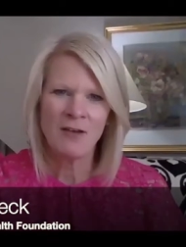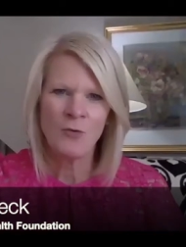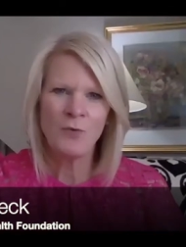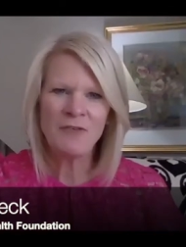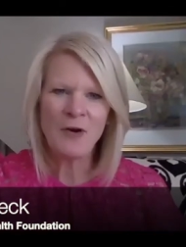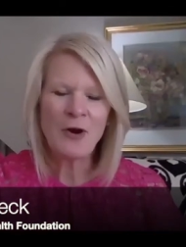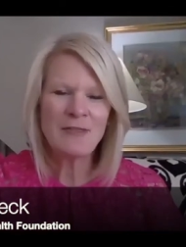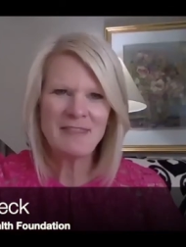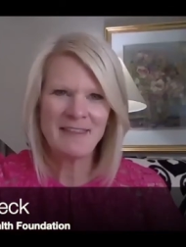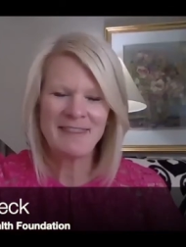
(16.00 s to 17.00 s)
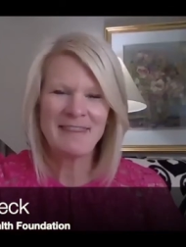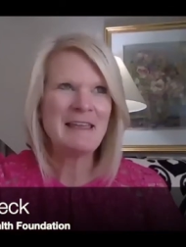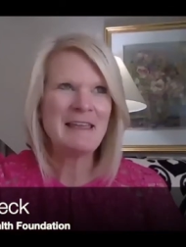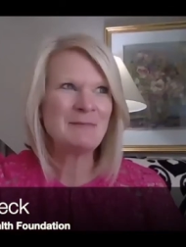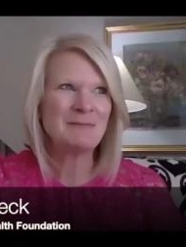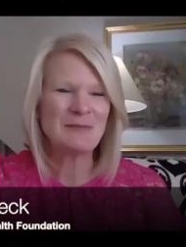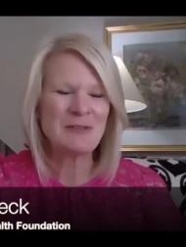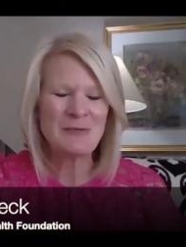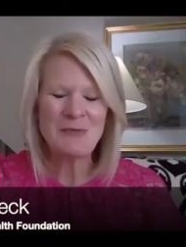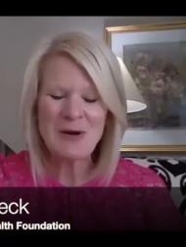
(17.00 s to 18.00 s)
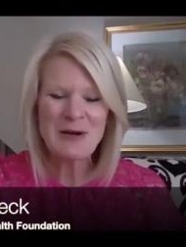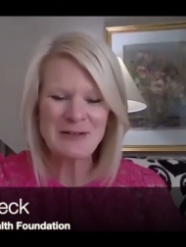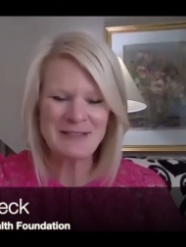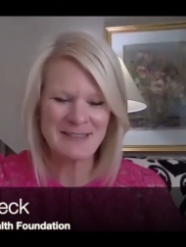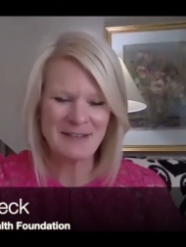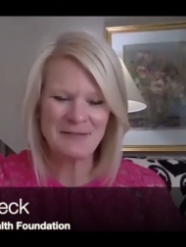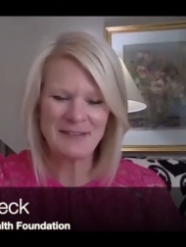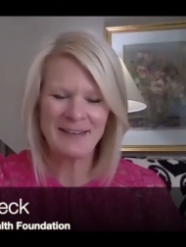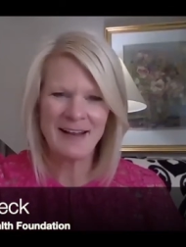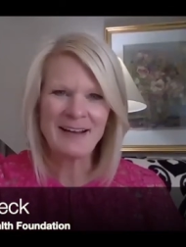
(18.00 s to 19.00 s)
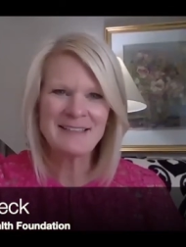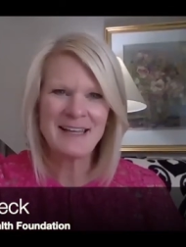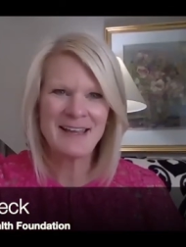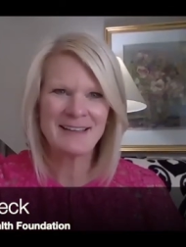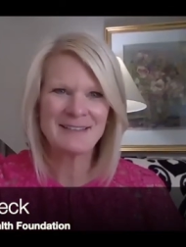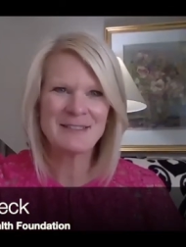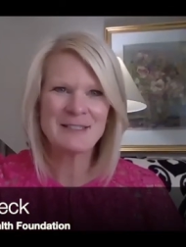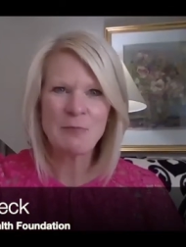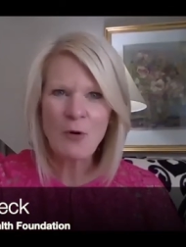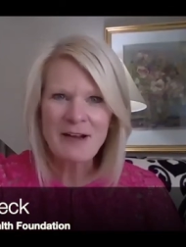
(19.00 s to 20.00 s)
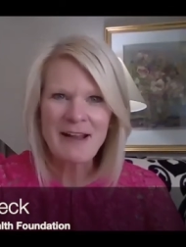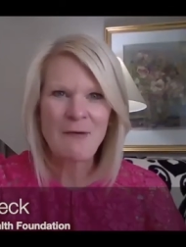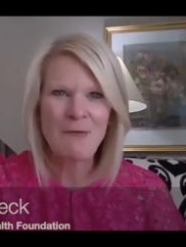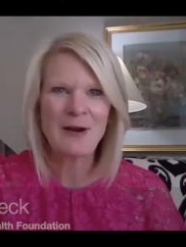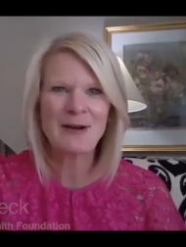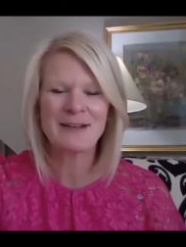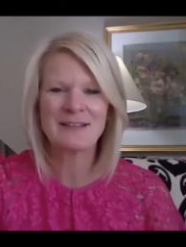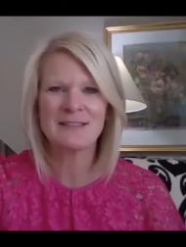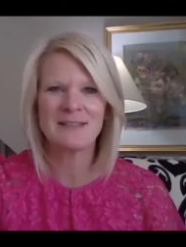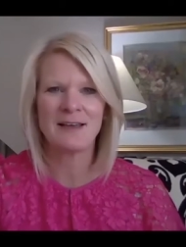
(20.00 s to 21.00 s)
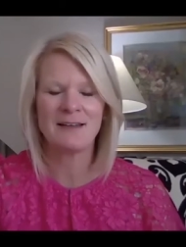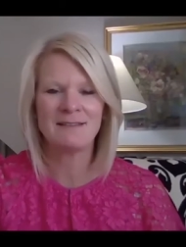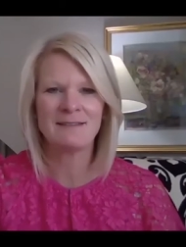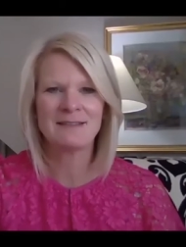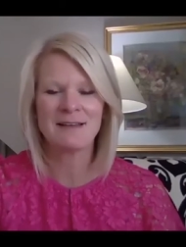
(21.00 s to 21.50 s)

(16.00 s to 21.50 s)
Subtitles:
we've heard the theme, the words of connecting and support networks and